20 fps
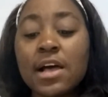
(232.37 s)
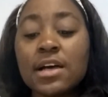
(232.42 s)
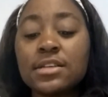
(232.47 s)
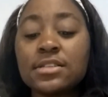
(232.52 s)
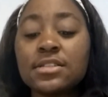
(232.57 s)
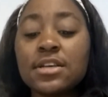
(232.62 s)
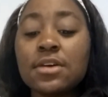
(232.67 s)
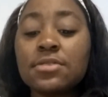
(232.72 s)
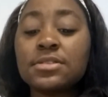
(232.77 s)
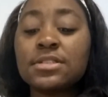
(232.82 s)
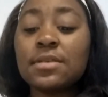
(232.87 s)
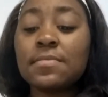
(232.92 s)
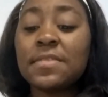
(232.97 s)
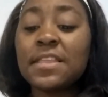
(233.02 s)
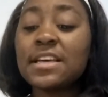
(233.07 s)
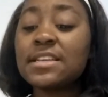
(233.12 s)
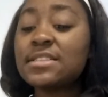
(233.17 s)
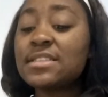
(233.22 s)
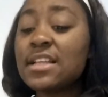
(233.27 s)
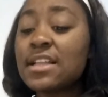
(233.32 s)
So some
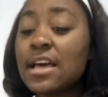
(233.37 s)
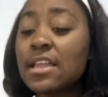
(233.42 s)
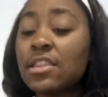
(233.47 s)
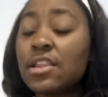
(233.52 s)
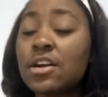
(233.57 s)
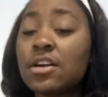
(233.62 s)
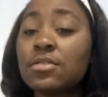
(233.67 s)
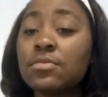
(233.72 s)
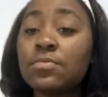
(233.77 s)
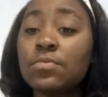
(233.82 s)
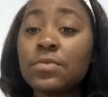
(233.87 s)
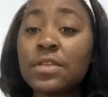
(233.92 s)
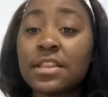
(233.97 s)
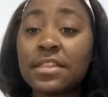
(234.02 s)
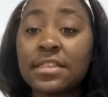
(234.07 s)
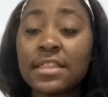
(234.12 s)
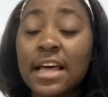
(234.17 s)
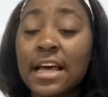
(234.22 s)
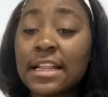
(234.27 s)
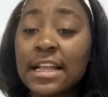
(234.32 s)
things that I learned
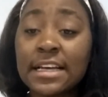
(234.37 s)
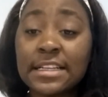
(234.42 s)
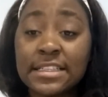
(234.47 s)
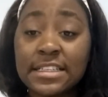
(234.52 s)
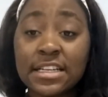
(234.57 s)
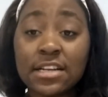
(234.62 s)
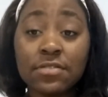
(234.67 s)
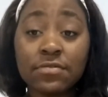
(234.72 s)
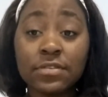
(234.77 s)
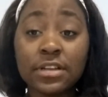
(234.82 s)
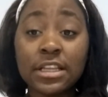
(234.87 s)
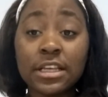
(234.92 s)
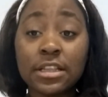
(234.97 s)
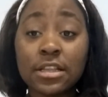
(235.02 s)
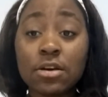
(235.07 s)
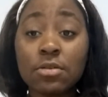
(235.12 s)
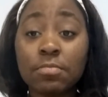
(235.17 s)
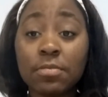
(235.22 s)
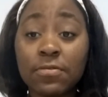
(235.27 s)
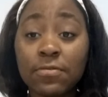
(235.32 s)
that I didn't really
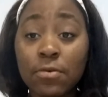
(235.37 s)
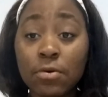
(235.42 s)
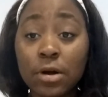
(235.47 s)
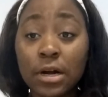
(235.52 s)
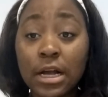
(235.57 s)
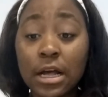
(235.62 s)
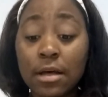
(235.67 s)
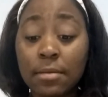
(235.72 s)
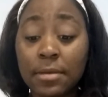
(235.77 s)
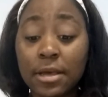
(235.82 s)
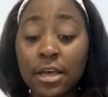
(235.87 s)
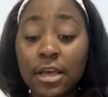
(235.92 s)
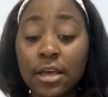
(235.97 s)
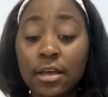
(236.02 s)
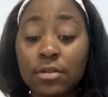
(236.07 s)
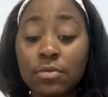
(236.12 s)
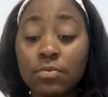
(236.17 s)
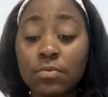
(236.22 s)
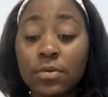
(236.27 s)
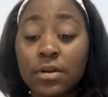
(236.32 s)
know before coming
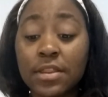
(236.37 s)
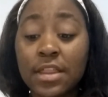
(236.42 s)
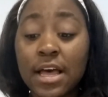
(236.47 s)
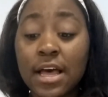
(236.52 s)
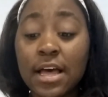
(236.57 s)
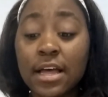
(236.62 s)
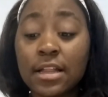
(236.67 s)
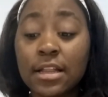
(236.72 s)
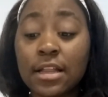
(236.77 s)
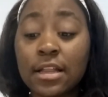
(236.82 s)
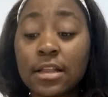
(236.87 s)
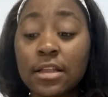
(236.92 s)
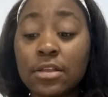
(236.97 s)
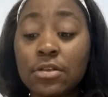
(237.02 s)
in were that